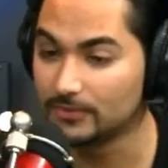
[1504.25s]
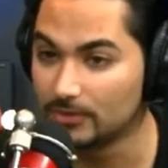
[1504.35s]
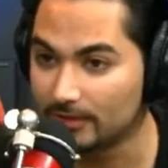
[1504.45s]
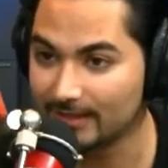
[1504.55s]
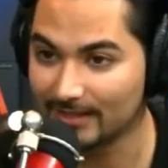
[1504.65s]
if you
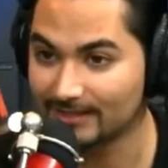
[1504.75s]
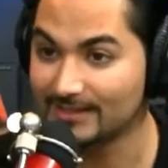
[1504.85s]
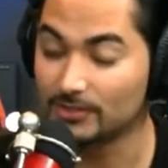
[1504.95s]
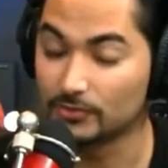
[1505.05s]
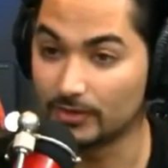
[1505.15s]
look at like
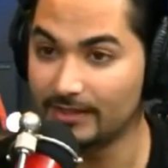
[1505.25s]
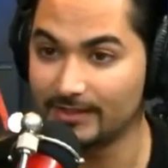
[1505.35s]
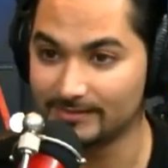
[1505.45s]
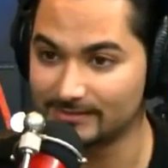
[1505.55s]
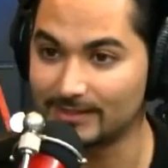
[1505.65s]
the
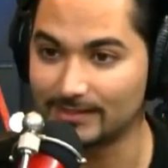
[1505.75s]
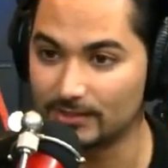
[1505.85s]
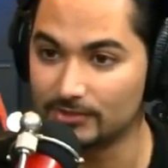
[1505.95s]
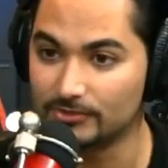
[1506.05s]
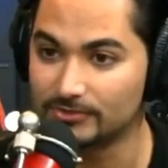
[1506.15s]
ingredients that they
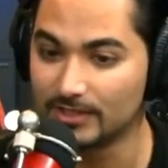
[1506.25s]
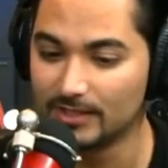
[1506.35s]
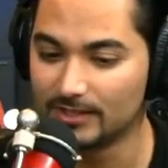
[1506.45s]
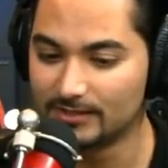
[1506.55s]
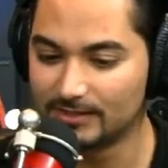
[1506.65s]
use,
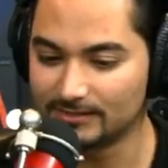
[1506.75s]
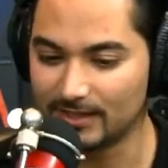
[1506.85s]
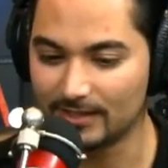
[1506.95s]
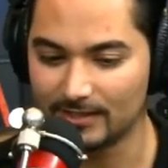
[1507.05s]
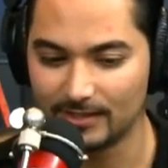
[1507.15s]
yeah. there's
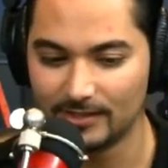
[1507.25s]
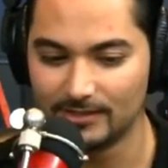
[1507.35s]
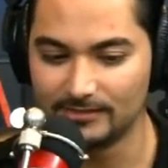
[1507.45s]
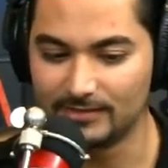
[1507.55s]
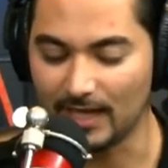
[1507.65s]
like
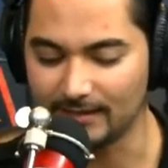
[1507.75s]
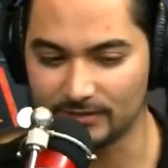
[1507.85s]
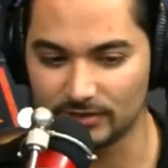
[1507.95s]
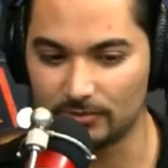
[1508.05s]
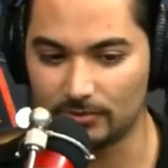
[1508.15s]

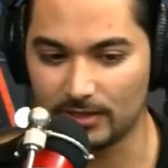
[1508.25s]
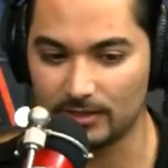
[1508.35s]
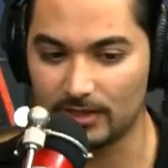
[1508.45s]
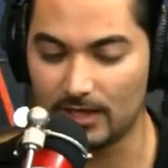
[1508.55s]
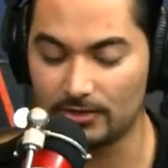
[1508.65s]

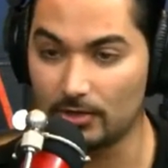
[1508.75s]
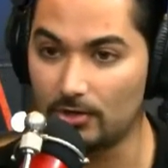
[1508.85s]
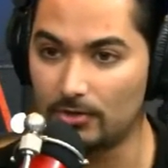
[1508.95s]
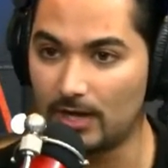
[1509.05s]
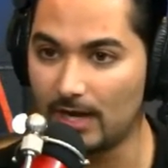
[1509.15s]

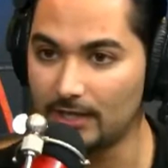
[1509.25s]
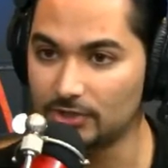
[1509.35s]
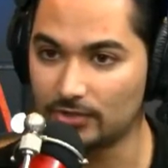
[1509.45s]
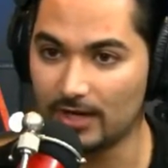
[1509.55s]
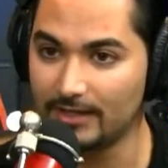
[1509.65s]

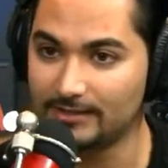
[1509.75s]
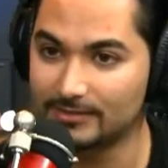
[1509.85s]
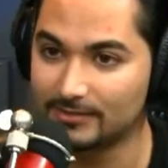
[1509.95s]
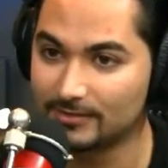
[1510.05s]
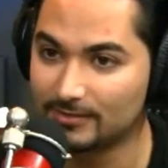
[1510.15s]

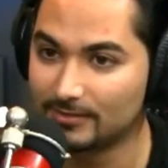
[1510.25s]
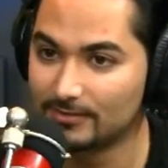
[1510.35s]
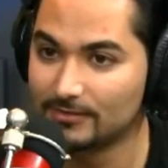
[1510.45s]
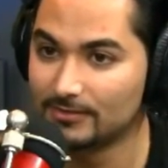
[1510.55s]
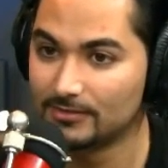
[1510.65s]
hydrate,
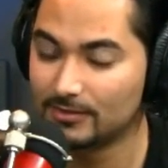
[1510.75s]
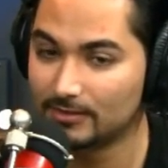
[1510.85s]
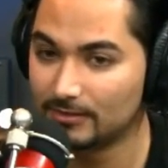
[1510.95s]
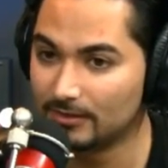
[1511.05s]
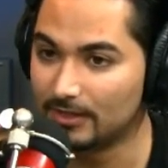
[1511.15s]

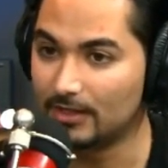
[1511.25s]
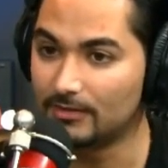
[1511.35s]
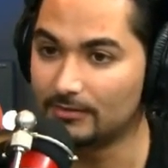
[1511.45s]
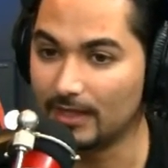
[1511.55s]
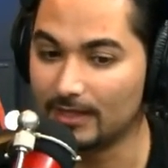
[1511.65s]
you
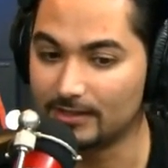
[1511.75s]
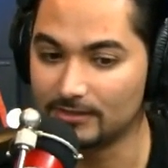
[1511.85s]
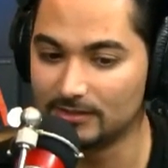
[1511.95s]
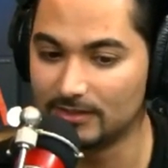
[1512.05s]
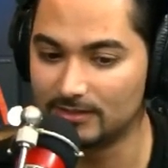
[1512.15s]
know, and like
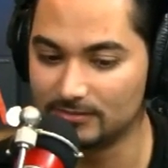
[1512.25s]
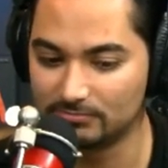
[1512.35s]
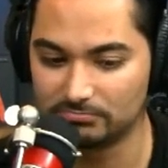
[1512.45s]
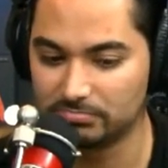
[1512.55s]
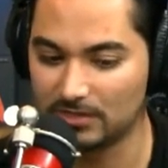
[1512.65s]

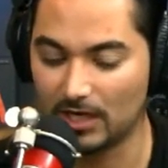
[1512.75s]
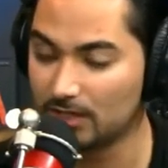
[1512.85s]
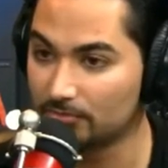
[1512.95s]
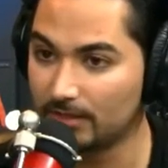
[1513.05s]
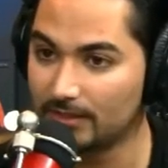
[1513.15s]

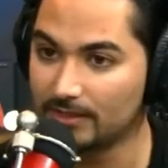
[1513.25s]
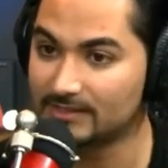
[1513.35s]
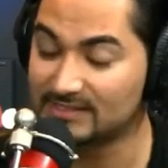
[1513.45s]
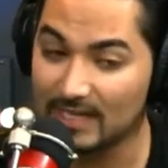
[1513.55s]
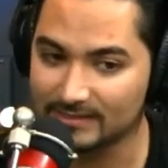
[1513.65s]
coloring.
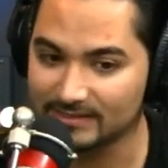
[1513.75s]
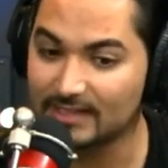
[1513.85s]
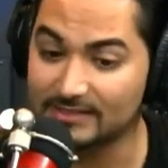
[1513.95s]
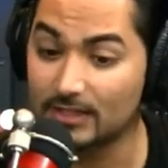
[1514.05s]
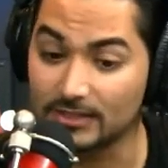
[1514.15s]
It's not it's
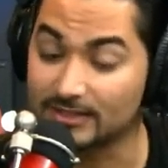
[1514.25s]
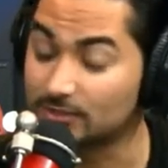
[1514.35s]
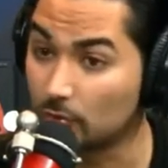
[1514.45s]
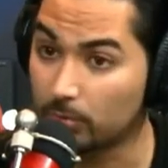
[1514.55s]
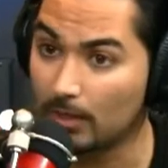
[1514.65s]
not as healthy. It's
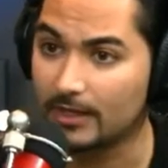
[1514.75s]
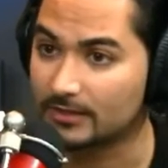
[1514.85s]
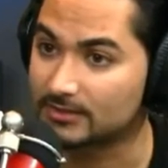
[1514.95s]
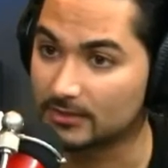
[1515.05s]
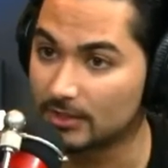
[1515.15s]
great.
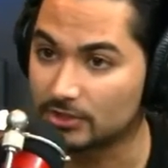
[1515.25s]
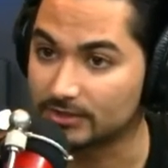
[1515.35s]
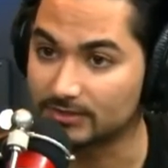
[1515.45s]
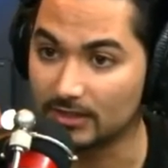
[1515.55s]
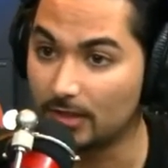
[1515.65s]
It's
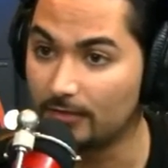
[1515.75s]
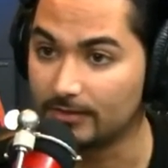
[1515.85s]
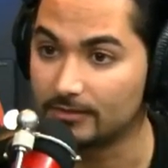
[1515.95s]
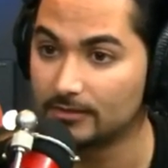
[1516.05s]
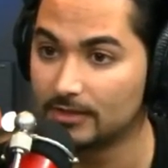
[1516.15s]
delicious. I love mm.
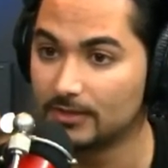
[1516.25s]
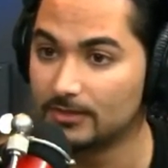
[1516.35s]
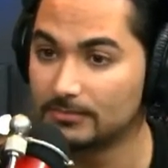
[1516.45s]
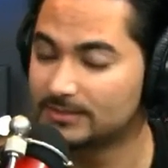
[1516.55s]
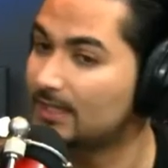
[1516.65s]
it,
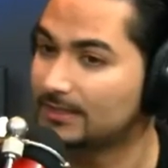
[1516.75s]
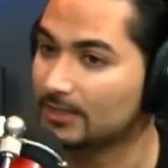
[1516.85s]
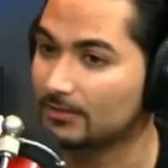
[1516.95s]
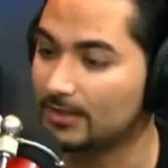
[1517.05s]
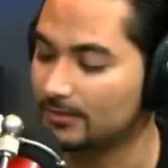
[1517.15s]
but it's not
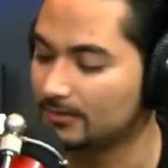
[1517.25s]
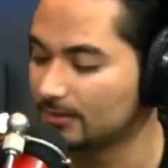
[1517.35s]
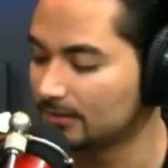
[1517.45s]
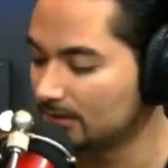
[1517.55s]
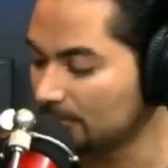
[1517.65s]
that great.
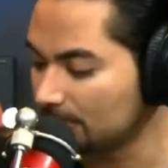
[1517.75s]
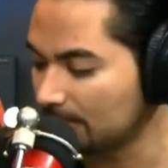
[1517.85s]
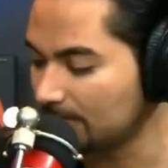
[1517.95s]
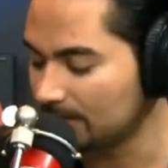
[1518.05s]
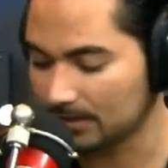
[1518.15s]
Yeah. You know what?
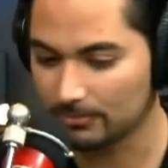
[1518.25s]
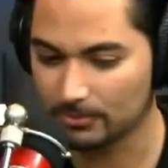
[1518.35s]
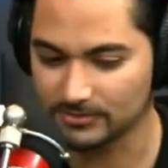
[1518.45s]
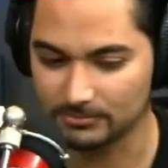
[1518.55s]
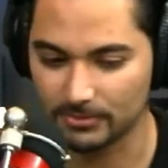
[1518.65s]
Maybe I, I
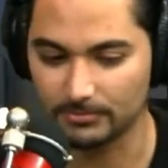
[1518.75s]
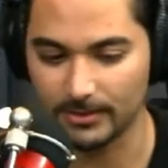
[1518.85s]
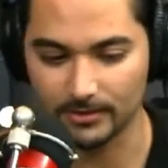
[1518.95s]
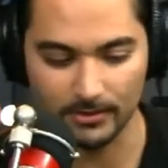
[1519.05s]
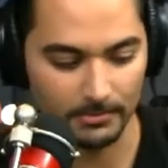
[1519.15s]
want some red mango.